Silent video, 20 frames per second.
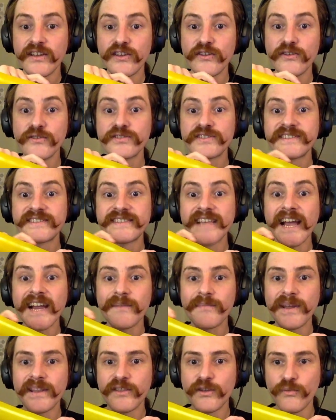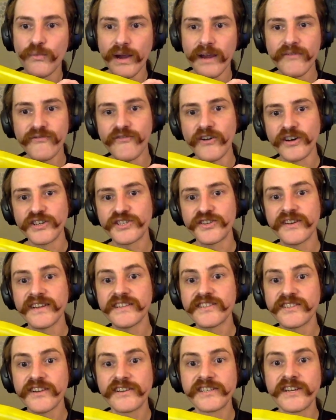you segment the wave function
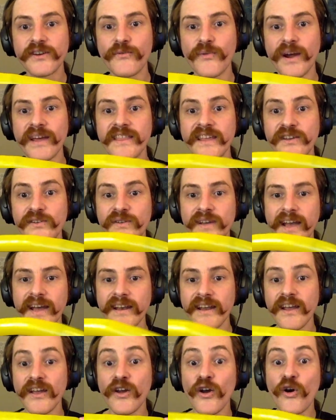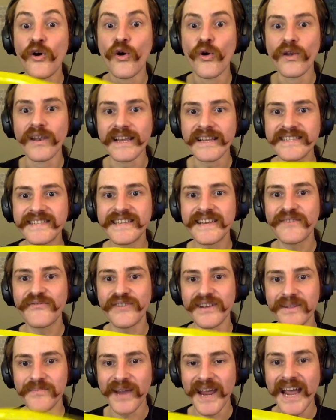in such a way that you get holistic
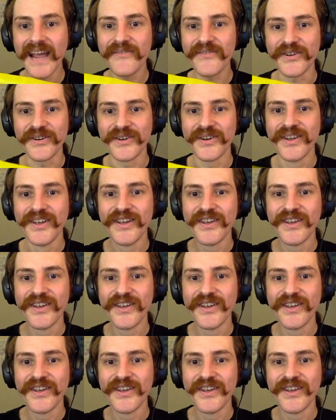field behavior.